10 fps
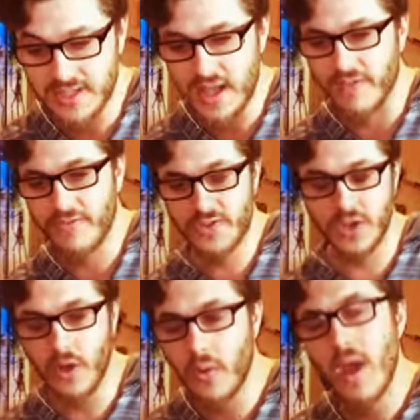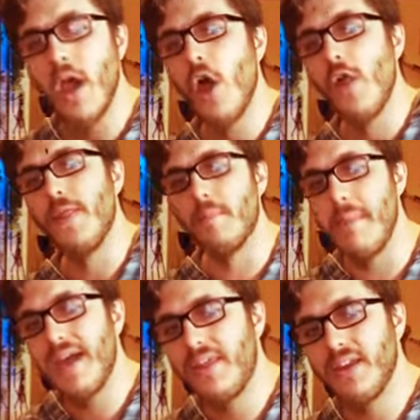stuff. So the
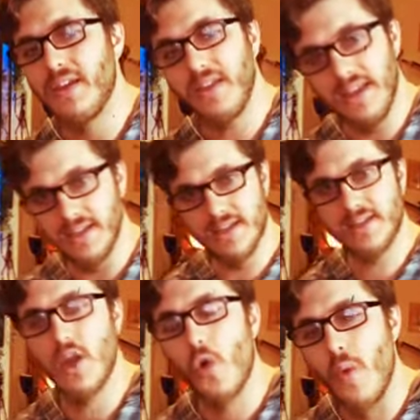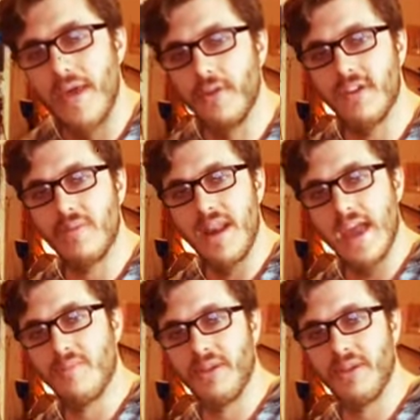method is rather than banana